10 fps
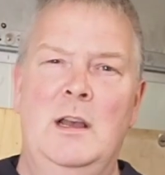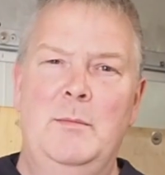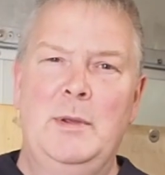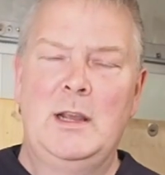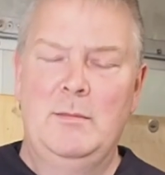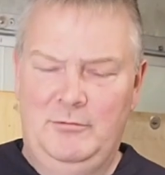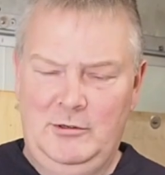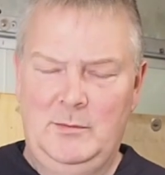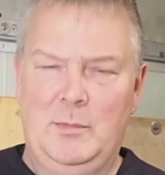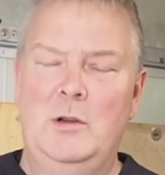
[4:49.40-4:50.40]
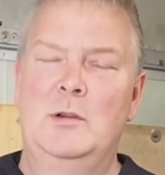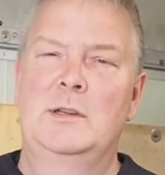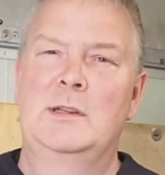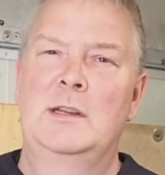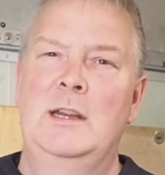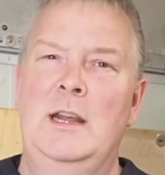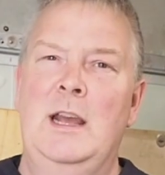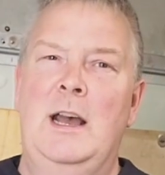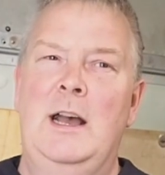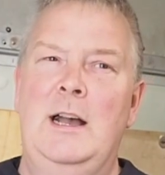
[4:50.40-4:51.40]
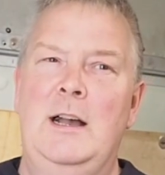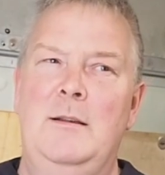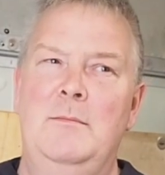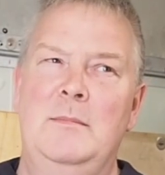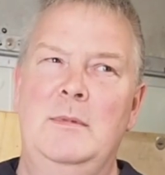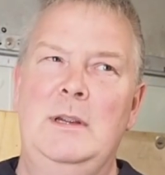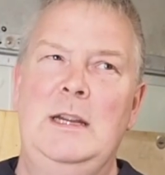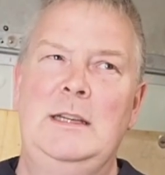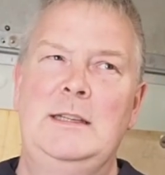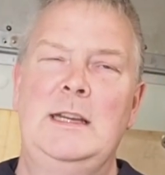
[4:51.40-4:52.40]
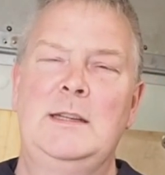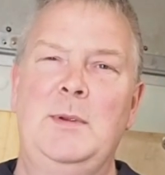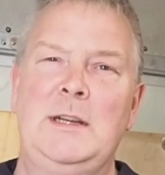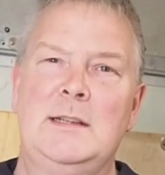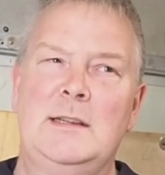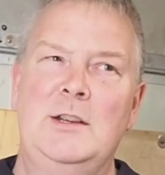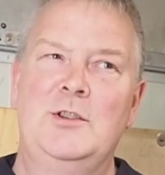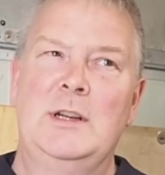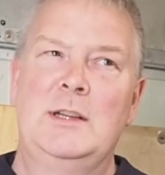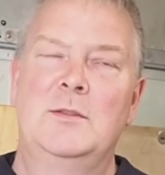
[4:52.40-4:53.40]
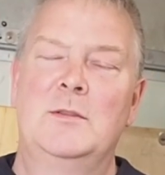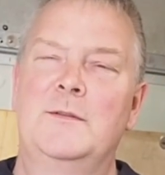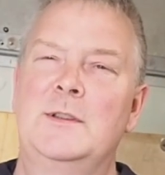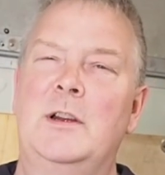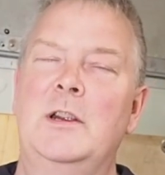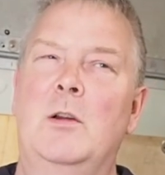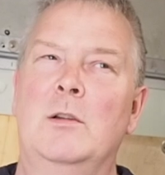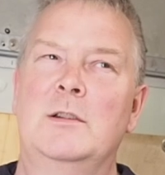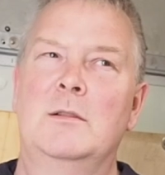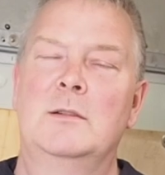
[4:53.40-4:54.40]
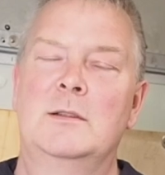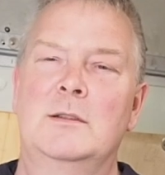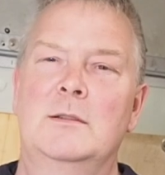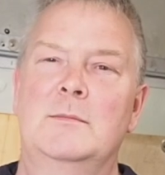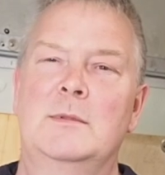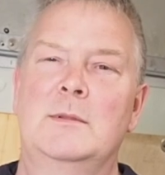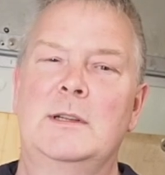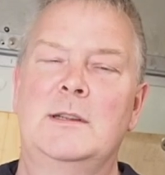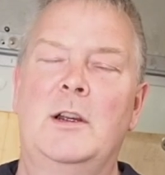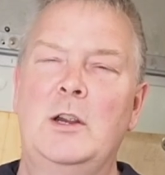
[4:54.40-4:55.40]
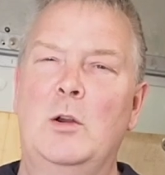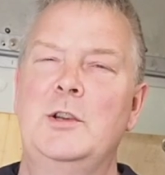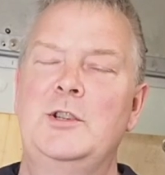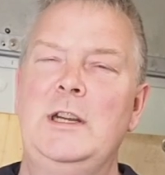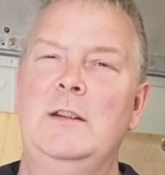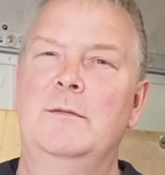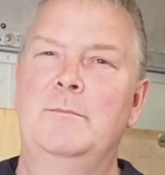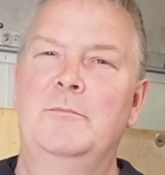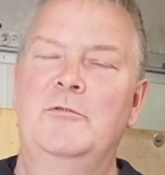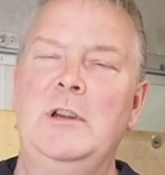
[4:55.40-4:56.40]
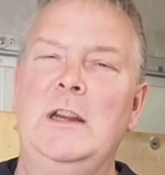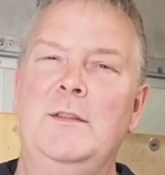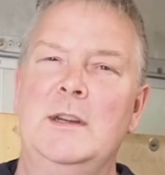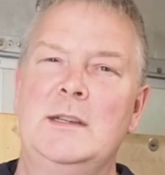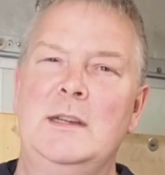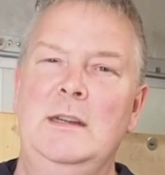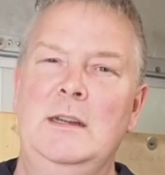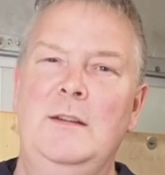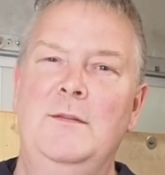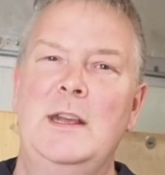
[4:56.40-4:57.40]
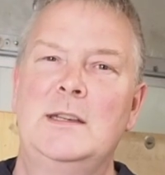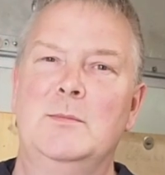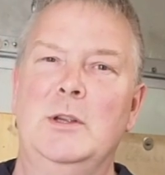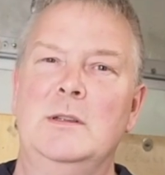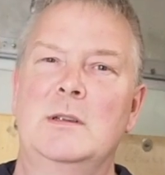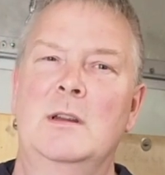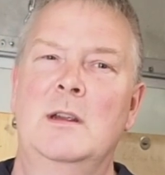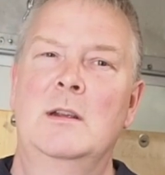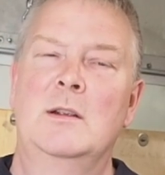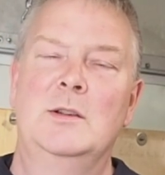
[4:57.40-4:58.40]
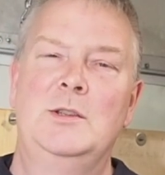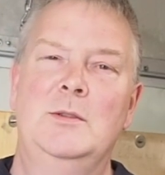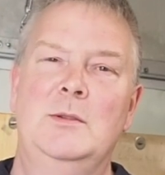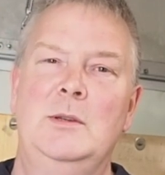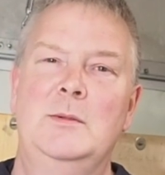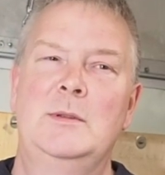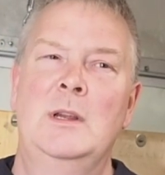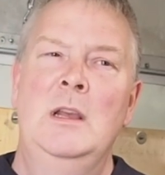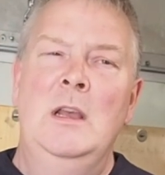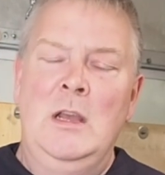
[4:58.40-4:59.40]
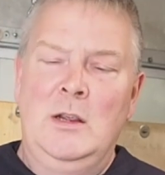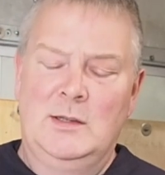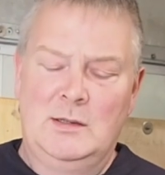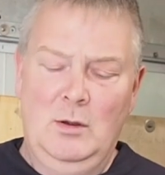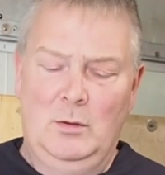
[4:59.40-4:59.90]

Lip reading: bigger brood box, it's a big decision. It's sort of the psychology of previous investments, because not